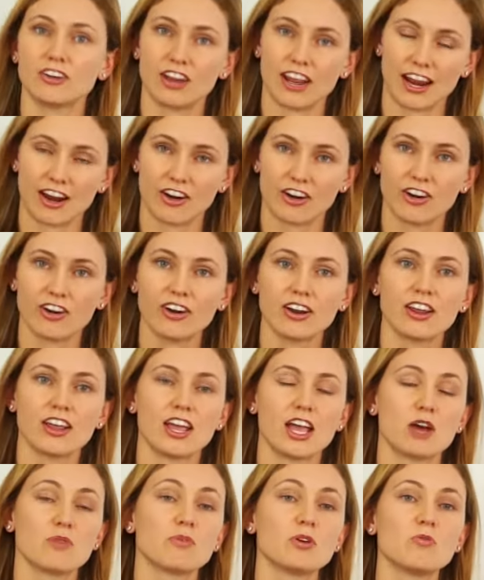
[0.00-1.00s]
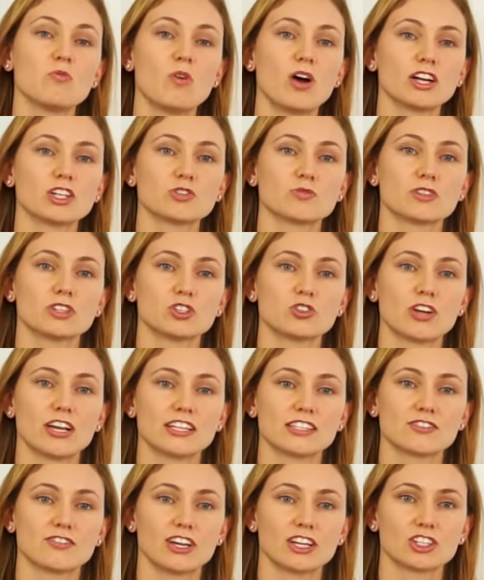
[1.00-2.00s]
air, and we watch with a
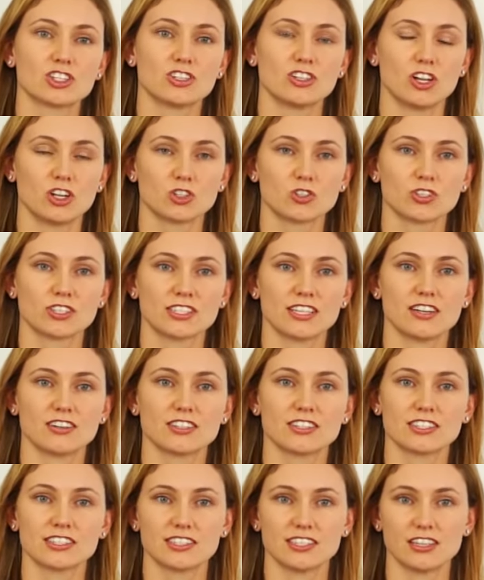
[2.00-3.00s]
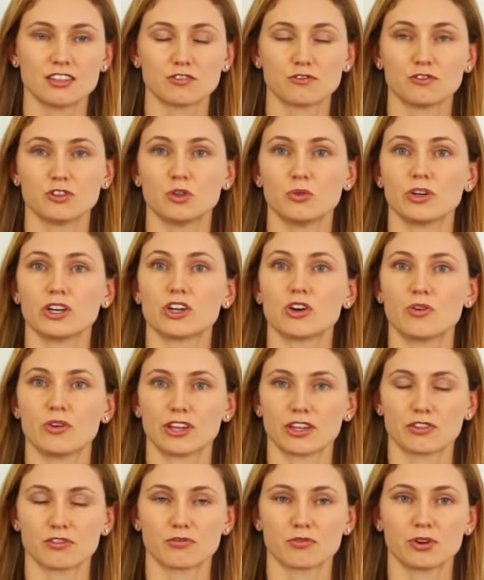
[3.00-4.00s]
transvaginal ultrasound to see the fluid going
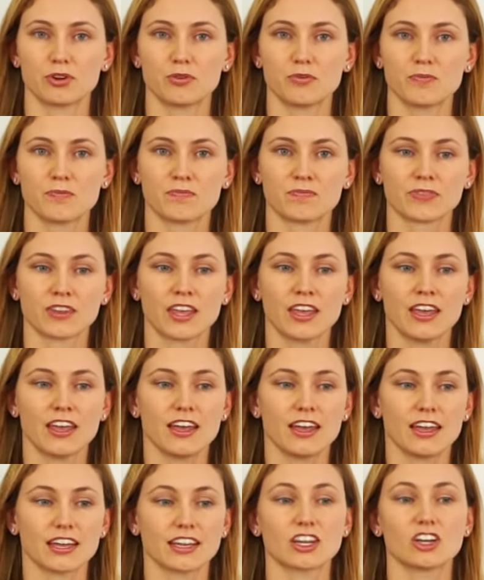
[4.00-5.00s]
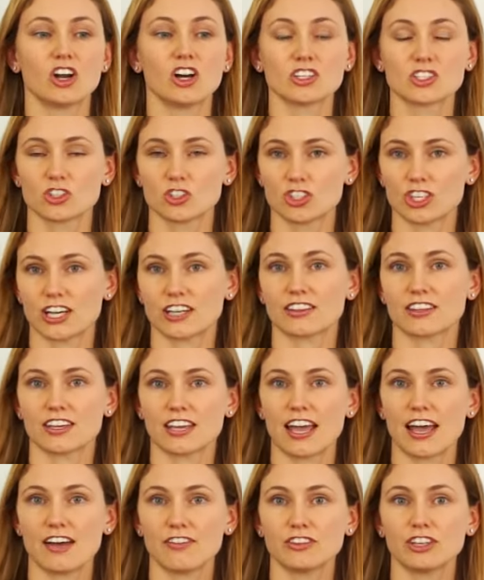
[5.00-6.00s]
through. It can also check the
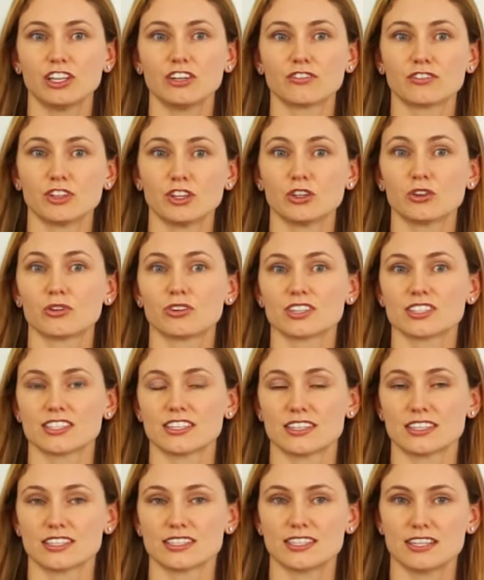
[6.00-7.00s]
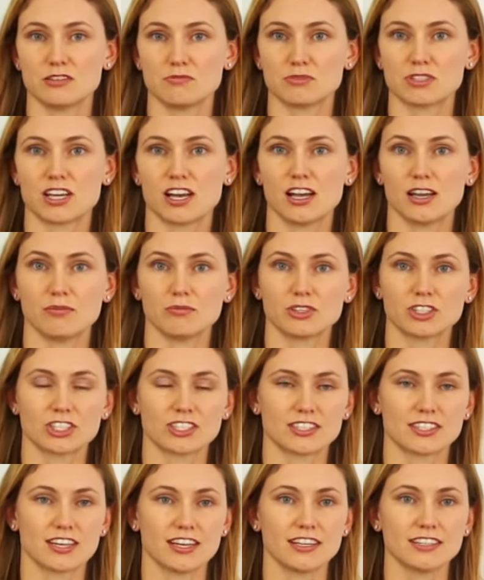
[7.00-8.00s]
cavity of the uterus at the same time, which is
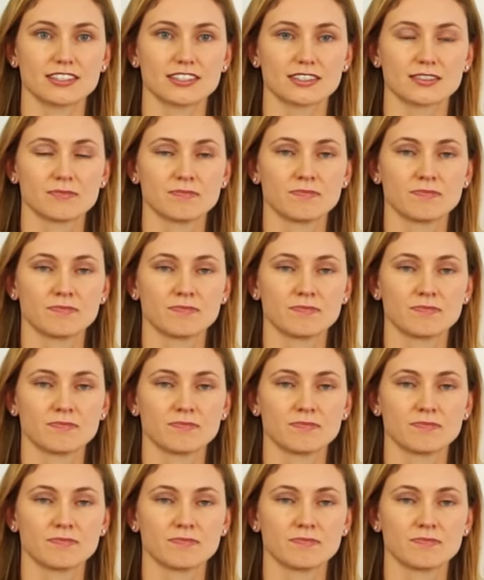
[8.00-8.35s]
nice.